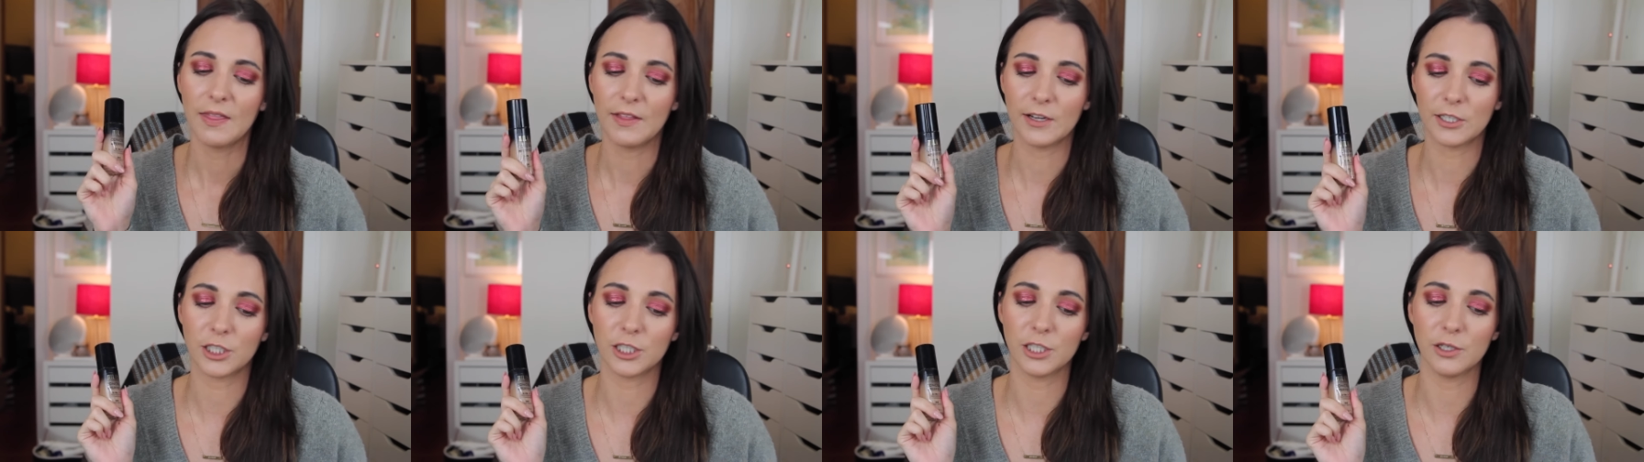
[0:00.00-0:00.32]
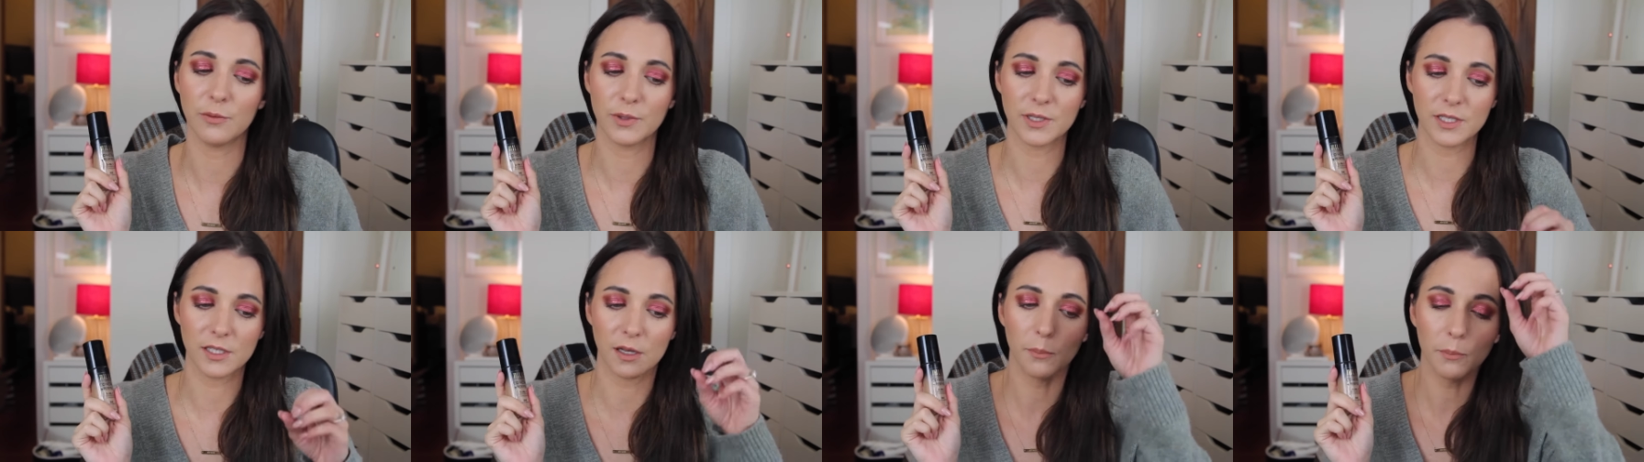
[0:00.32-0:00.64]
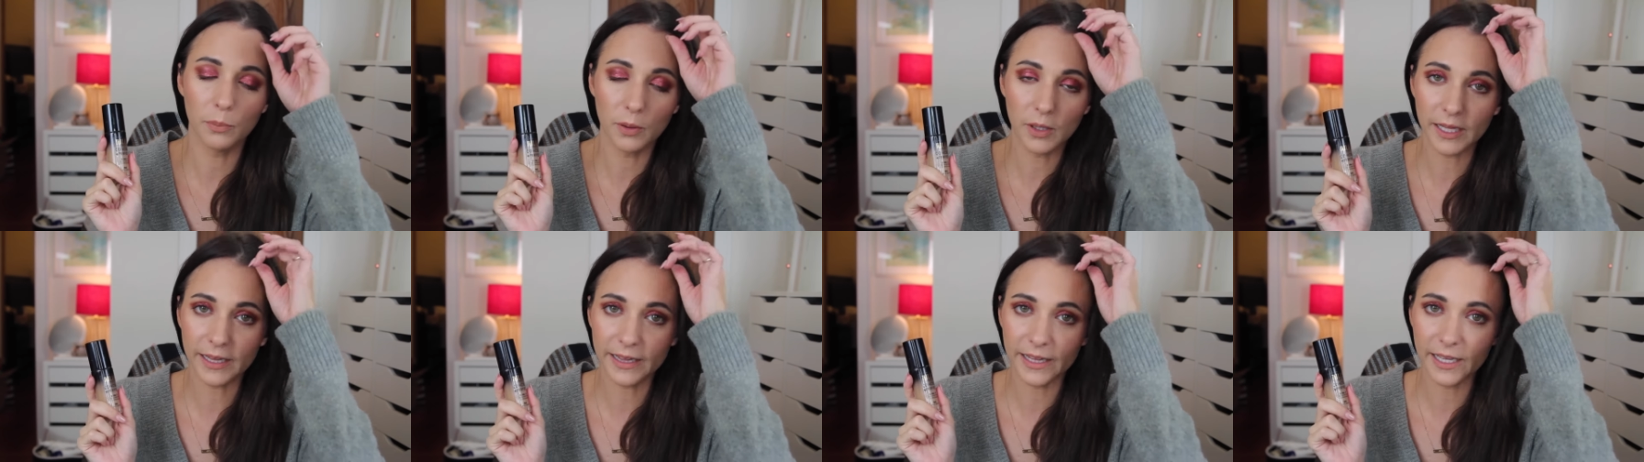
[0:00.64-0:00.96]
that she was
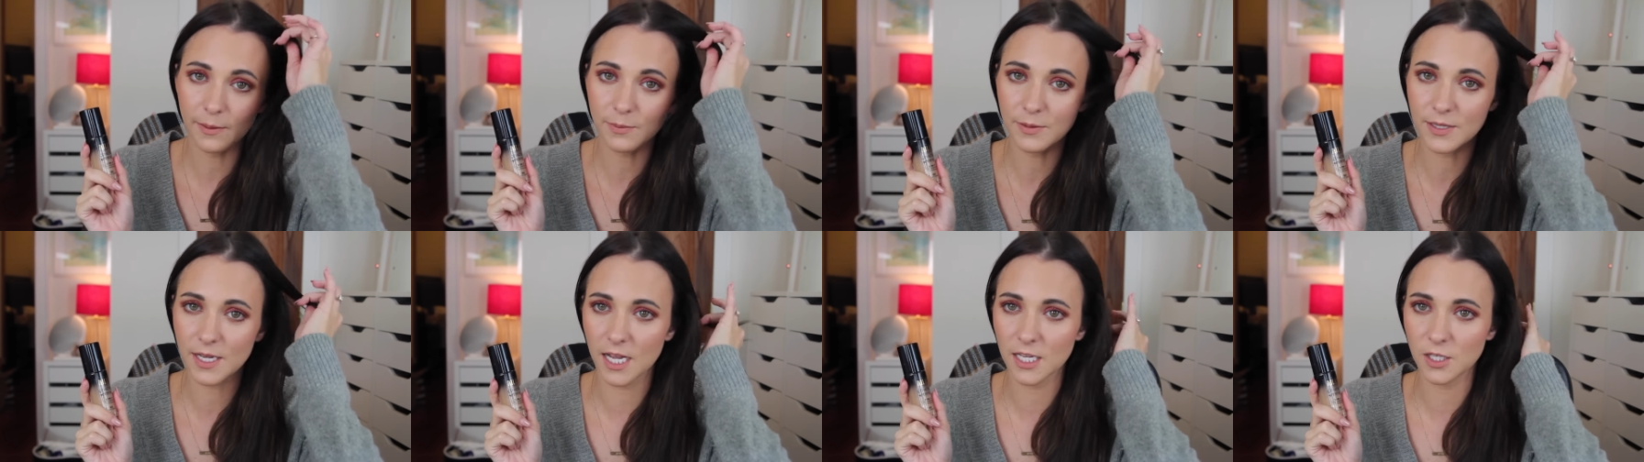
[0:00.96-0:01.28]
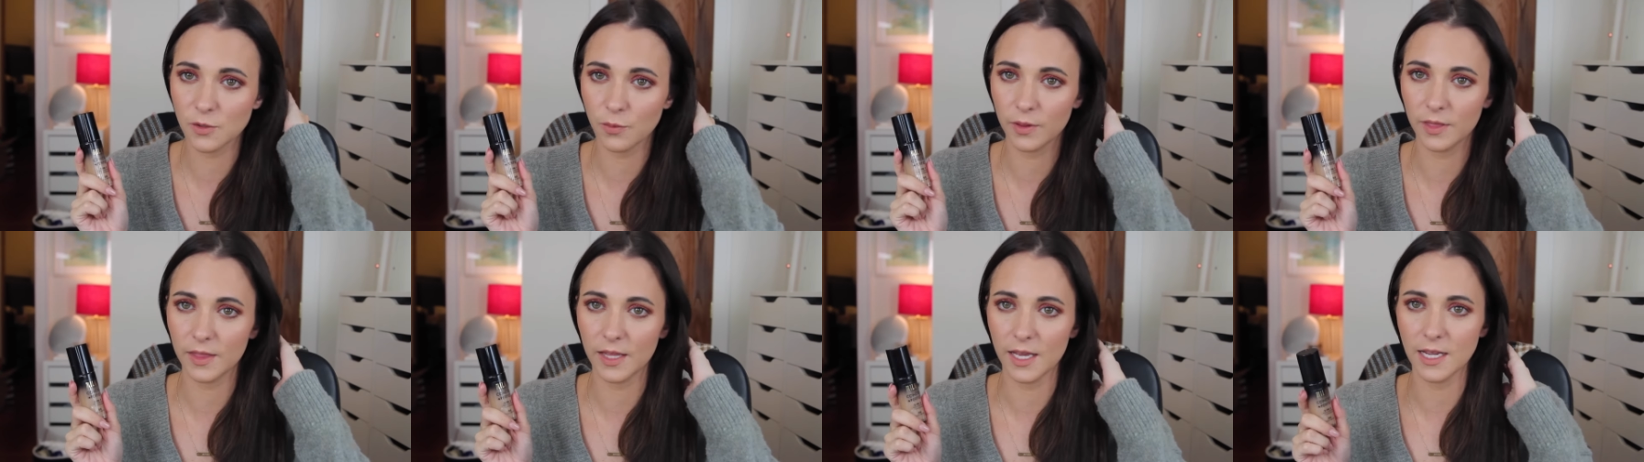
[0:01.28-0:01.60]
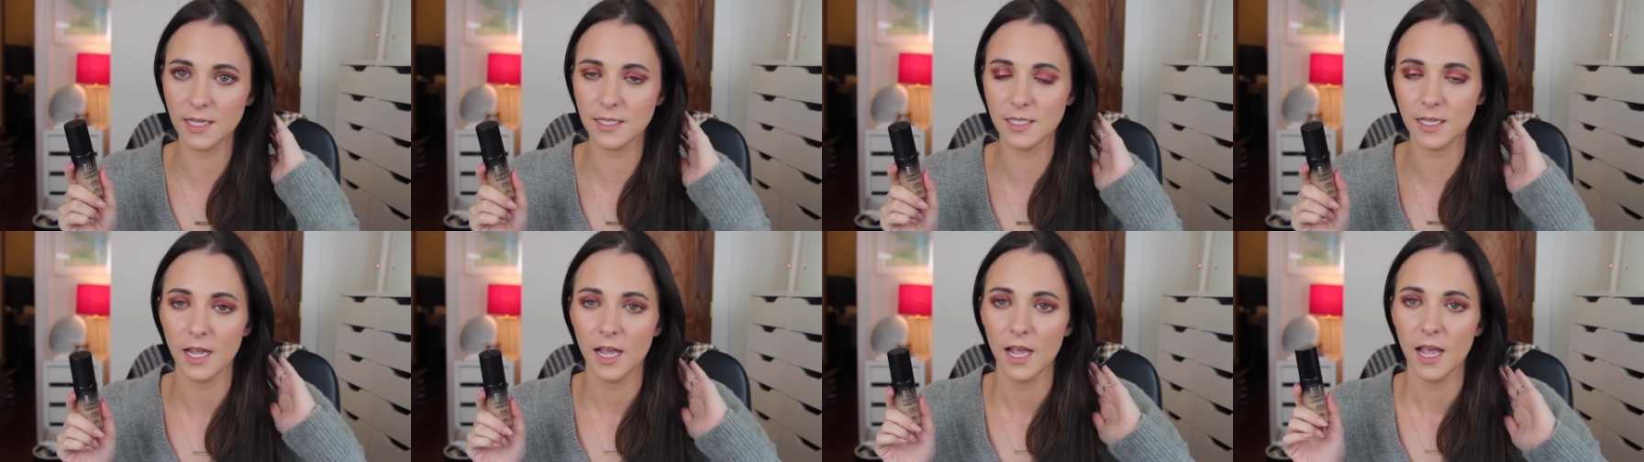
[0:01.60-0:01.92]
completely obsessed with
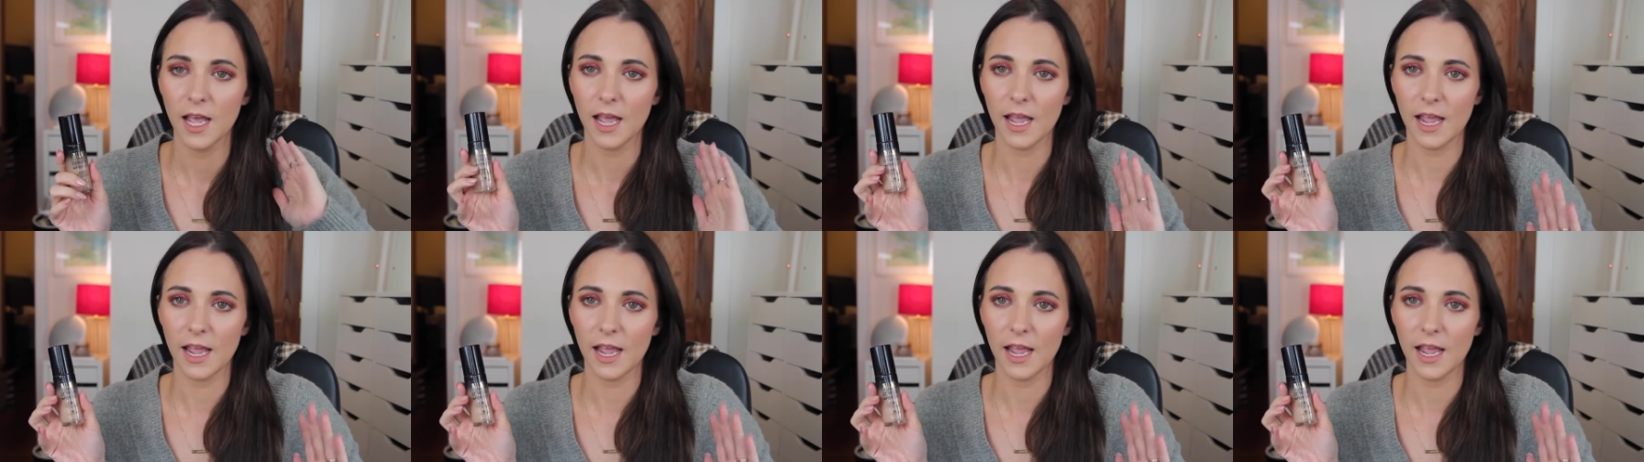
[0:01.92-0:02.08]
this,